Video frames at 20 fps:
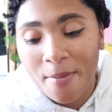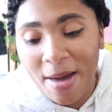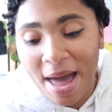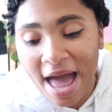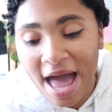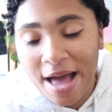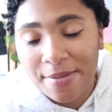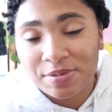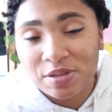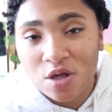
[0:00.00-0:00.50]

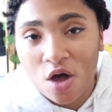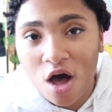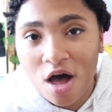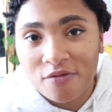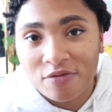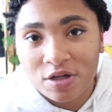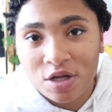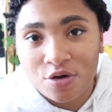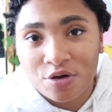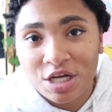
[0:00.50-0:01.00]
apps
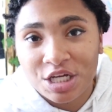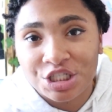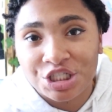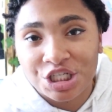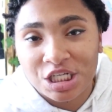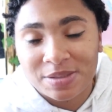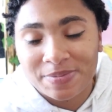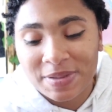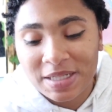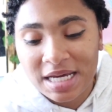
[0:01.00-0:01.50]
offloaded
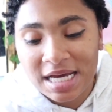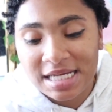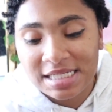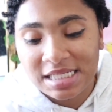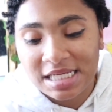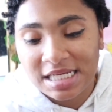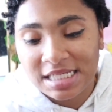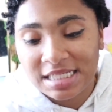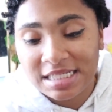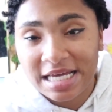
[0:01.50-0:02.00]
just
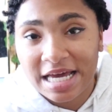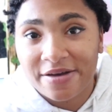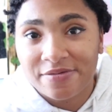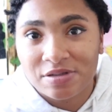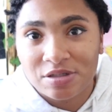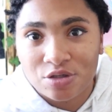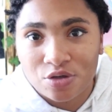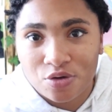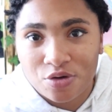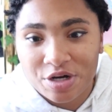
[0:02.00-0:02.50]
because it
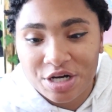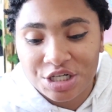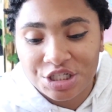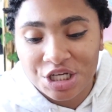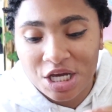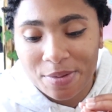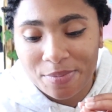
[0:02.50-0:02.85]
saves storage,